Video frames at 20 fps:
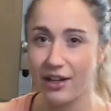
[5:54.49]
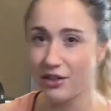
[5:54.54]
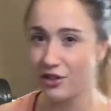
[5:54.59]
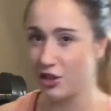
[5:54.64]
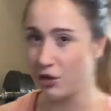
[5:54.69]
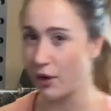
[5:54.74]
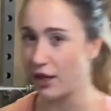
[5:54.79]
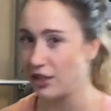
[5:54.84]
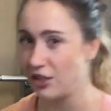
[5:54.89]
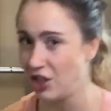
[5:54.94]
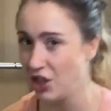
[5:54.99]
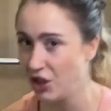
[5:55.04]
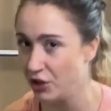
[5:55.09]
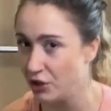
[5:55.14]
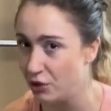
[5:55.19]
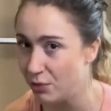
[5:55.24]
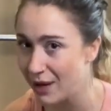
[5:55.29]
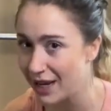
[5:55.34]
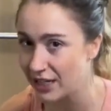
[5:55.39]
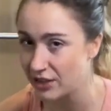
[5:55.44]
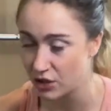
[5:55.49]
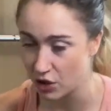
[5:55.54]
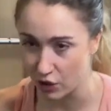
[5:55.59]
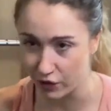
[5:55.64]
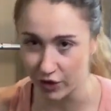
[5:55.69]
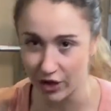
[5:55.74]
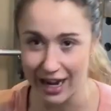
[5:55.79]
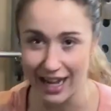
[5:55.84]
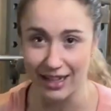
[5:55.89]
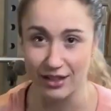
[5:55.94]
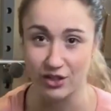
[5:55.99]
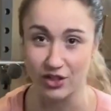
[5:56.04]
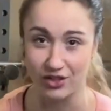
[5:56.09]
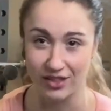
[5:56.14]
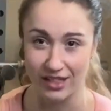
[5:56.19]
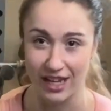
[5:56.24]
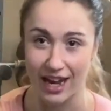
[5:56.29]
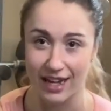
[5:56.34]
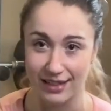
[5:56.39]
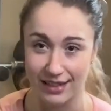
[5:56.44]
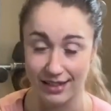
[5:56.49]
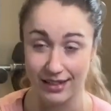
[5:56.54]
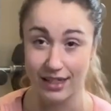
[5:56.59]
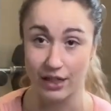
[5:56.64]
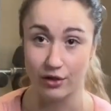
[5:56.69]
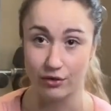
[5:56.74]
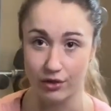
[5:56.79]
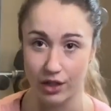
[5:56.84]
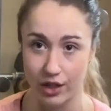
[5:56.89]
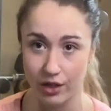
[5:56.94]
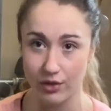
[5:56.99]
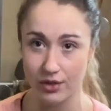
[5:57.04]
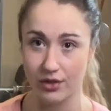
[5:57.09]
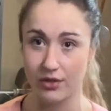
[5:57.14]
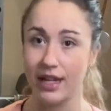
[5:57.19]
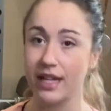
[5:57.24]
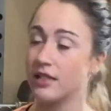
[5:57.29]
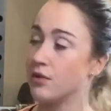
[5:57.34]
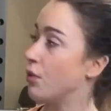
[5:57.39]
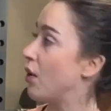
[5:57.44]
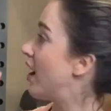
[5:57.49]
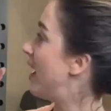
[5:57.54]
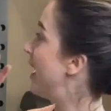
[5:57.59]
doing two bent over exercises in a row. So that's why